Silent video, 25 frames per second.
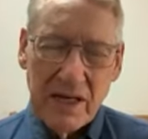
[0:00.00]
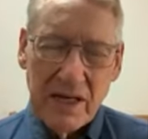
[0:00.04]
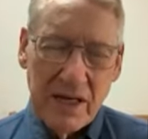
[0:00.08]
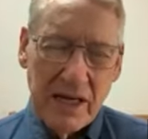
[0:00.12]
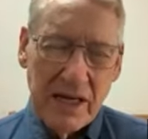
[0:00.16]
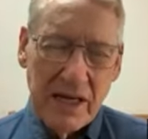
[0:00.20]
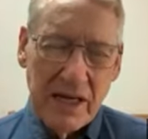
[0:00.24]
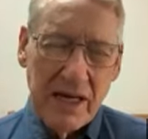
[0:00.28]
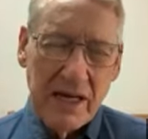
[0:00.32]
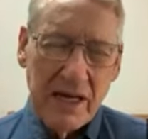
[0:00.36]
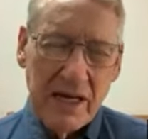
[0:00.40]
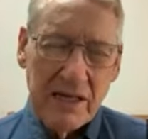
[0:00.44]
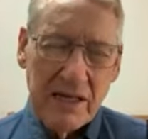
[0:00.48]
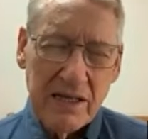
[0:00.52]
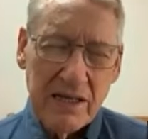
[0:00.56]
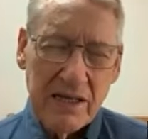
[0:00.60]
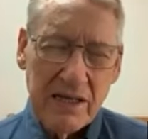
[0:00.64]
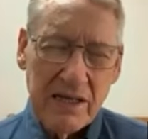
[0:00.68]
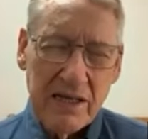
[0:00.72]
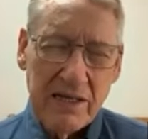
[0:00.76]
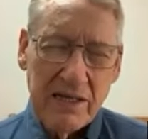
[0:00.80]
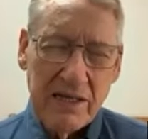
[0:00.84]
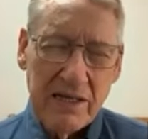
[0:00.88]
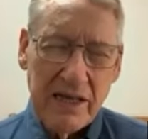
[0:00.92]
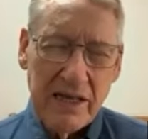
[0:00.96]
And
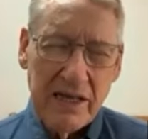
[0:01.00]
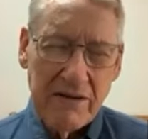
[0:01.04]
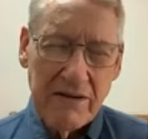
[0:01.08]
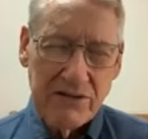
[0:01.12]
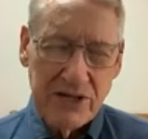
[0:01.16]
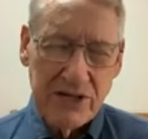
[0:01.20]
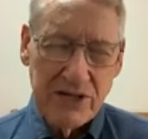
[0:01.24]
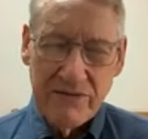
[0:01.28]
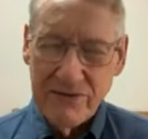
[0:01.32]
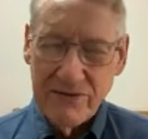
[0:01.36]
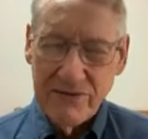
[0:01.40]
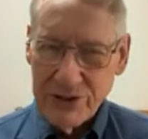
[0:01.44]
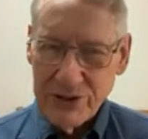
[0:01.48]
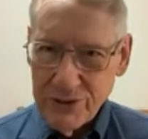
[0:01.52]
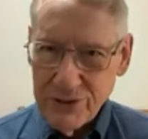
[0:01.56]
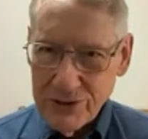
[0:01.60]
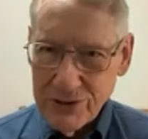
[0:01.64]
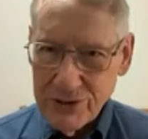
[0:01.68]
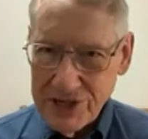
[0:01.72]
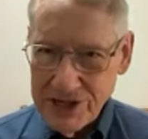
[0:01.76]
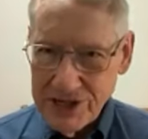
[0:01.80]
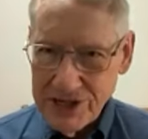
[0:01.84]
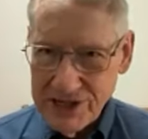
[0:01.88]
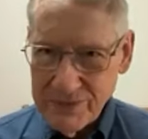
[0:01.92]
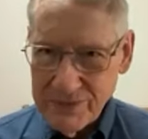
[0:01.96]
that was a different
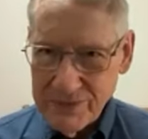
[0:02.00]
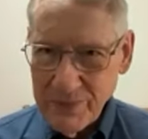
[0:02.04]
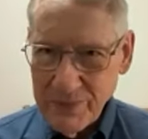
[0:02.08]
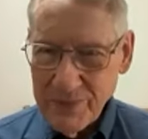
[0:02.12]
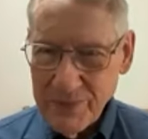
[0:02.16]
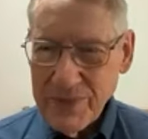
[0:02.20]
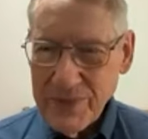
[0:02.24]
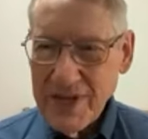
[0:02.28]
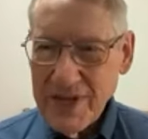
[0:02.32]
school system.